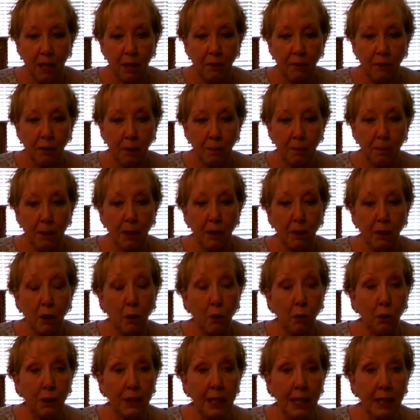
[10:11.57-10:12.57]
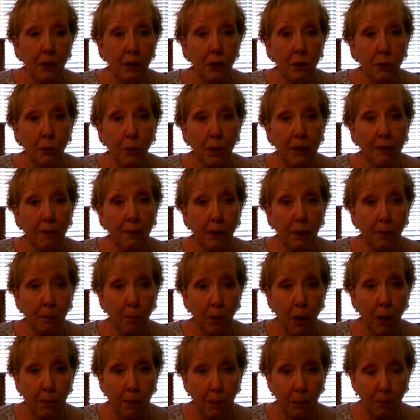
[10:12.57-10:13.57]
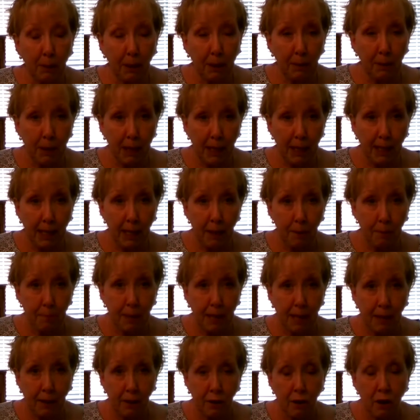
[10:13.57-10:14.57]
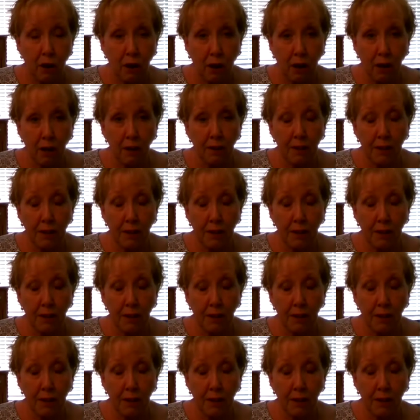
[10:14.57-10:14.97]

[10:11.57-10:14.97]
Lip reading: from an old injury from probably being hit by a car.